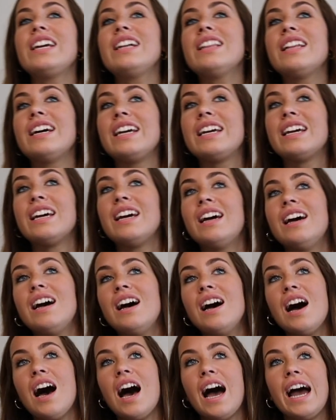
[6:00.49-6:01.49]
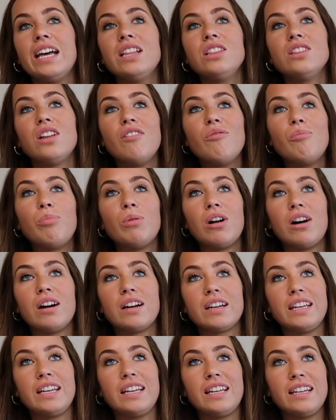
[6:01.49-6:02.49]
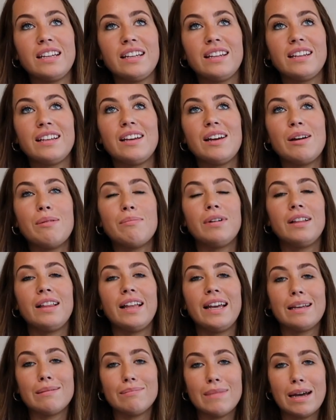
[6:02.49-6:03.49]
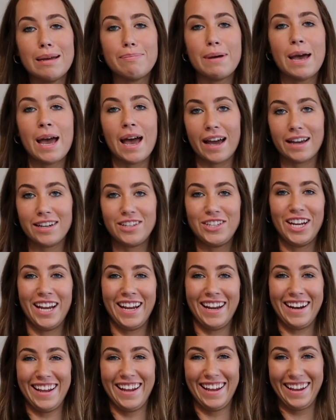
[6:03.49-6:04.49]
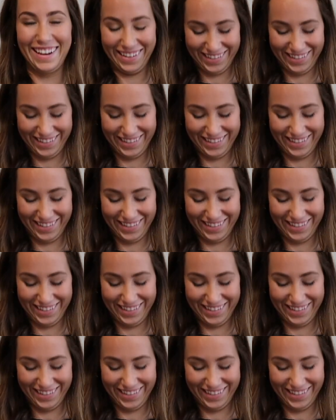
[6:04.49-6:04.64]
thing, like, I love blogging, but like my passion